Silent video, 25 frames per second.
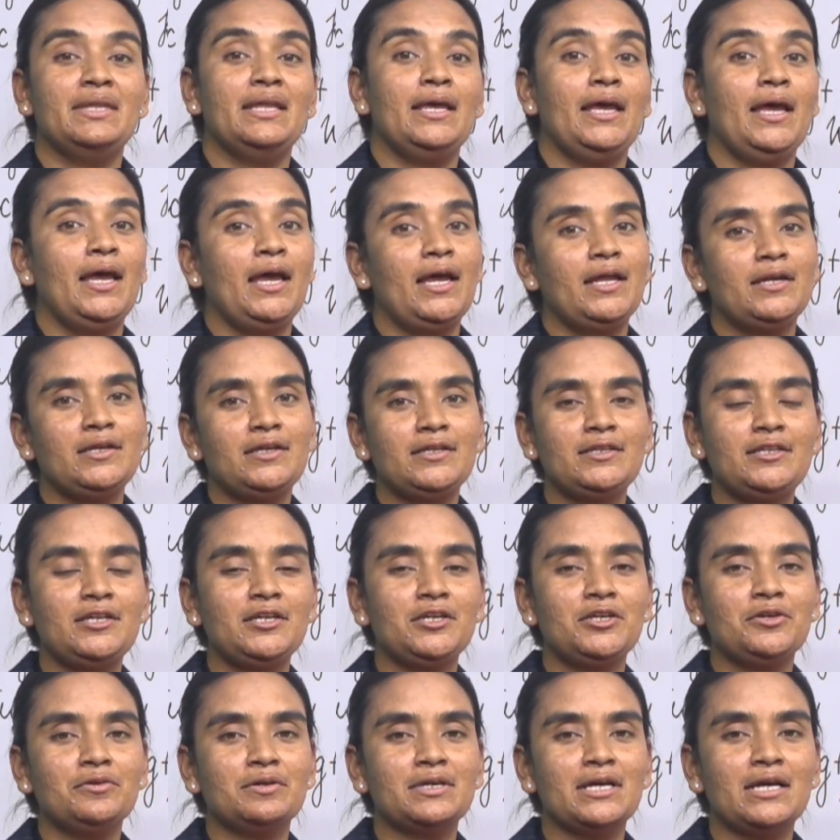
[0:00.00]
Anything
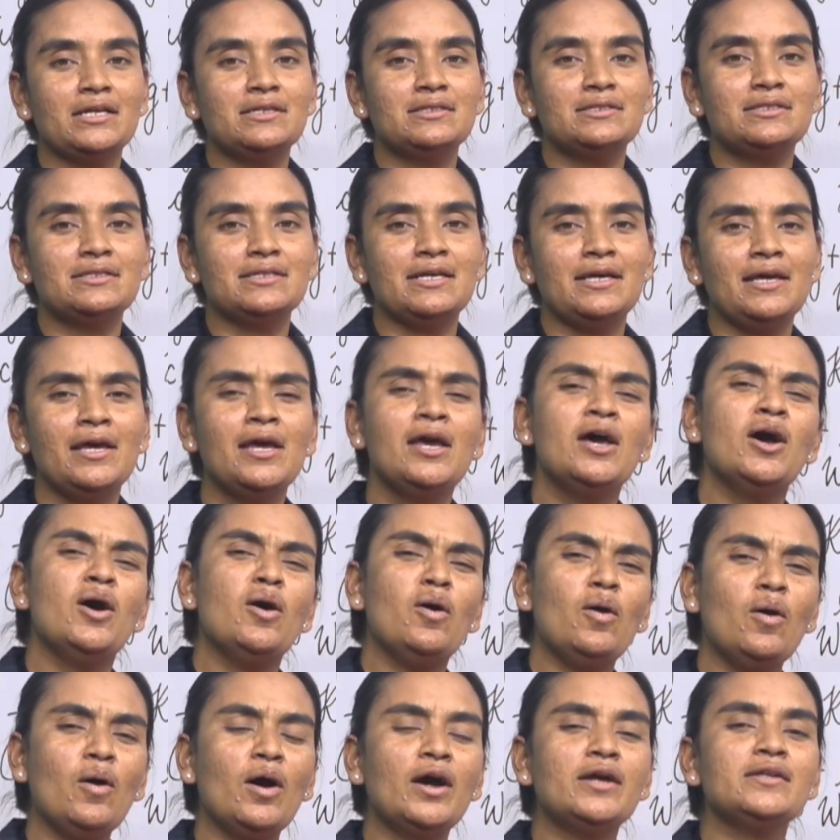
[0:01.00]
you can say.
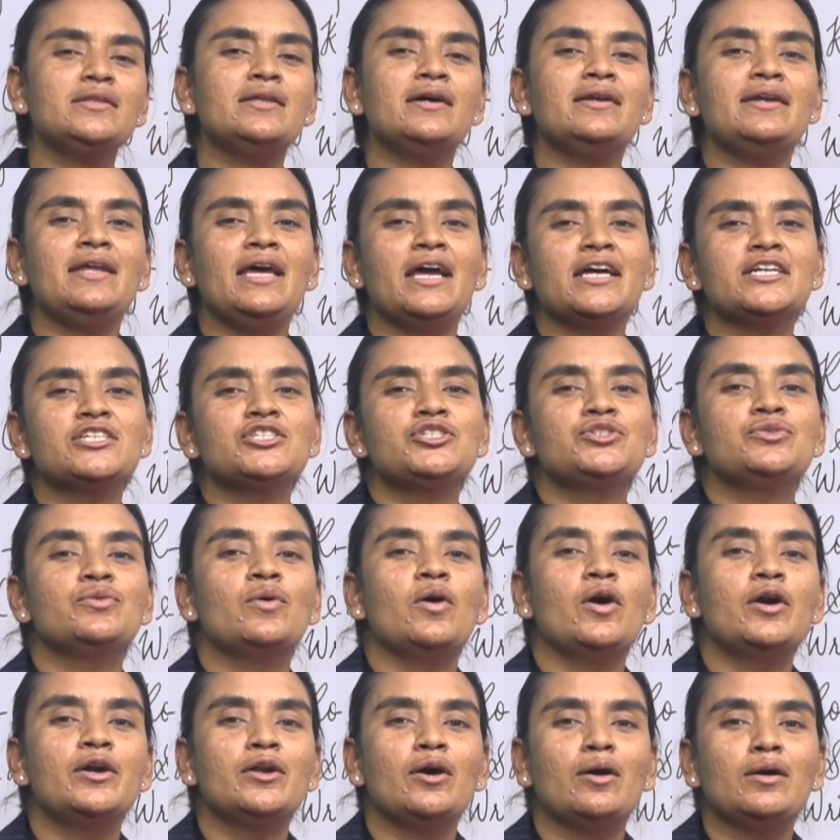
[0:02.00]
Or the next
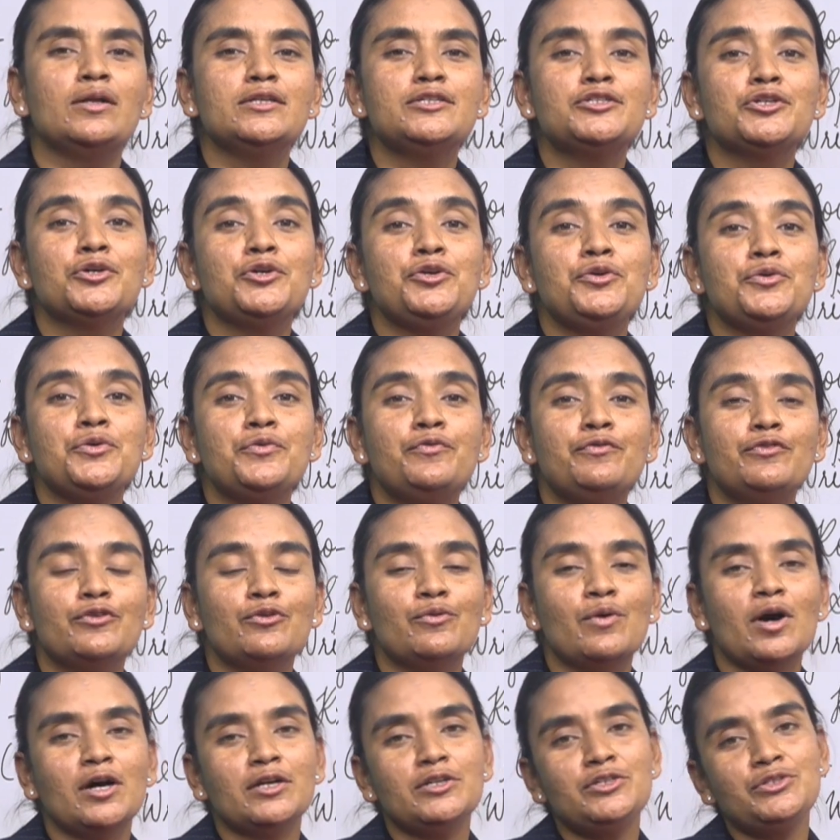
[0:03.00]
word also if you
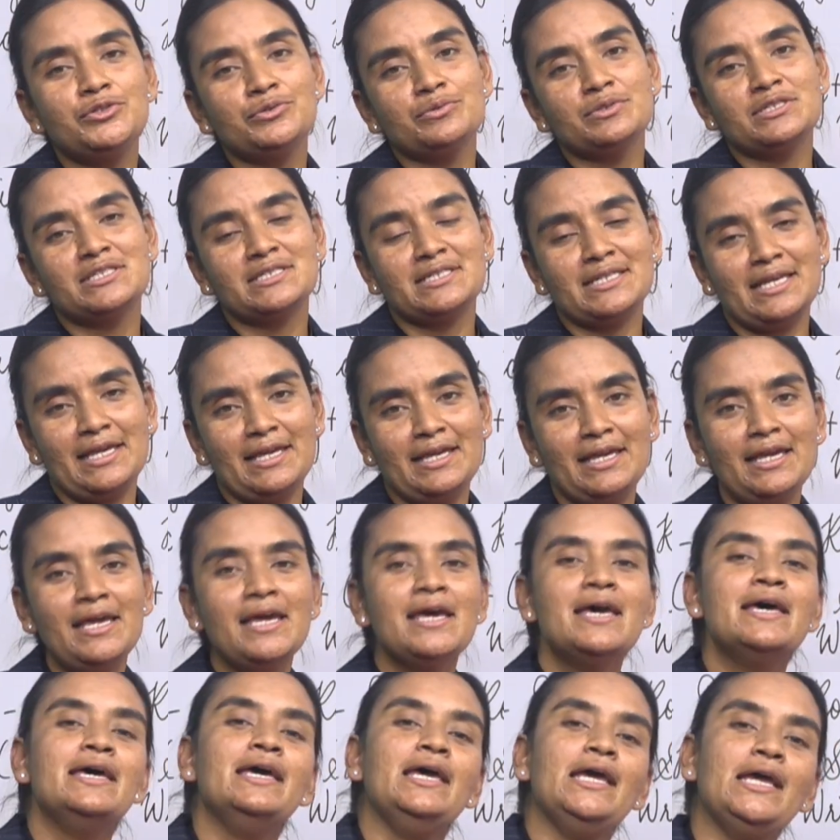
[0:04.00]
want to say,
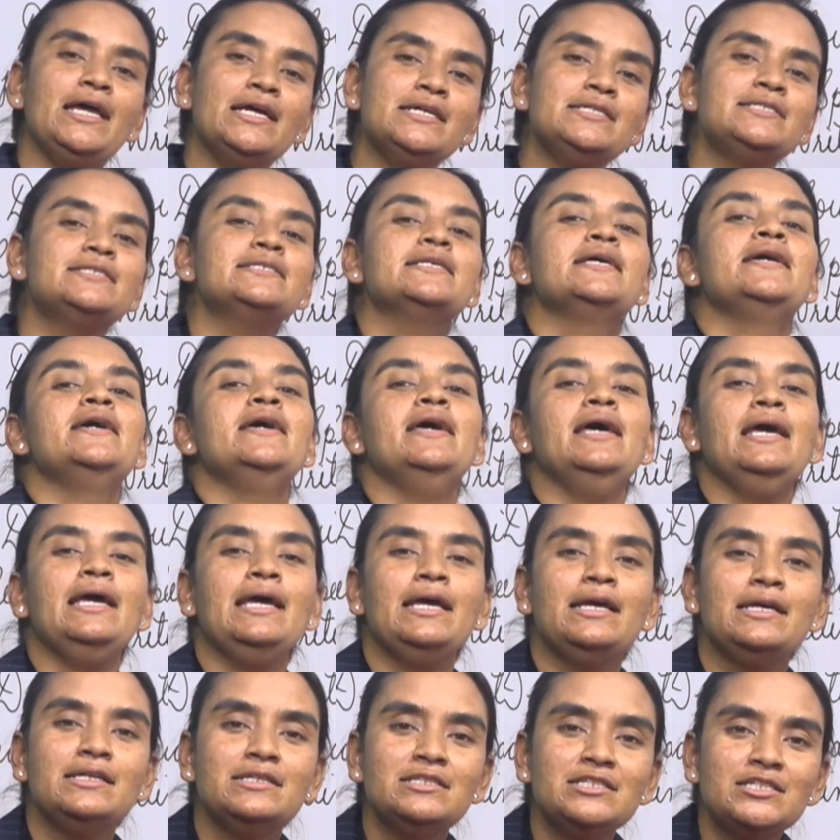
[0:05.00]
it's
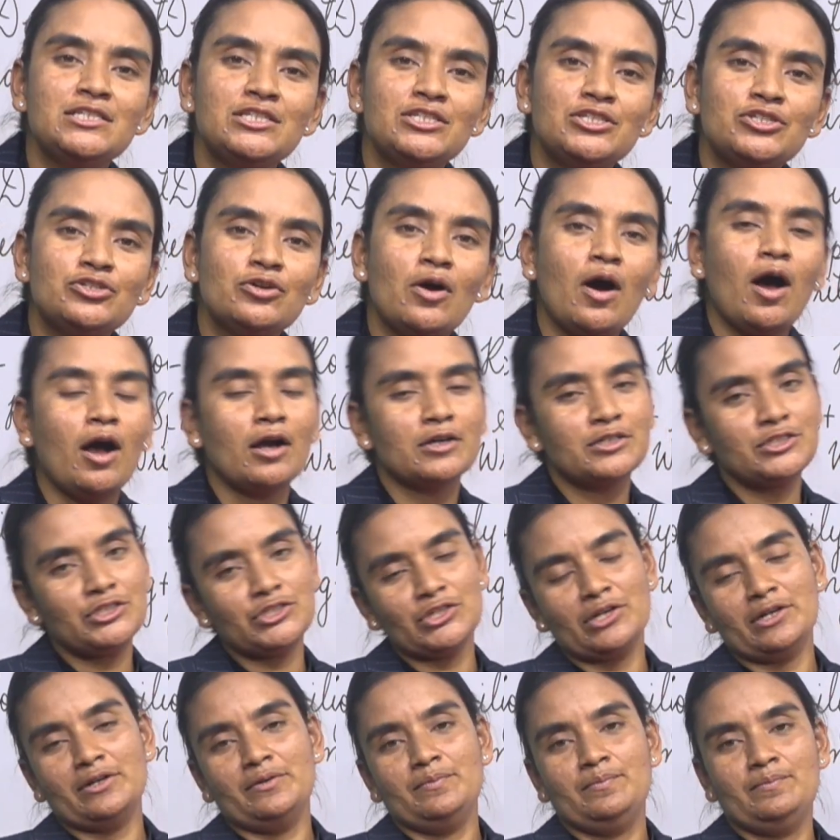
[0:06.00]
instructor.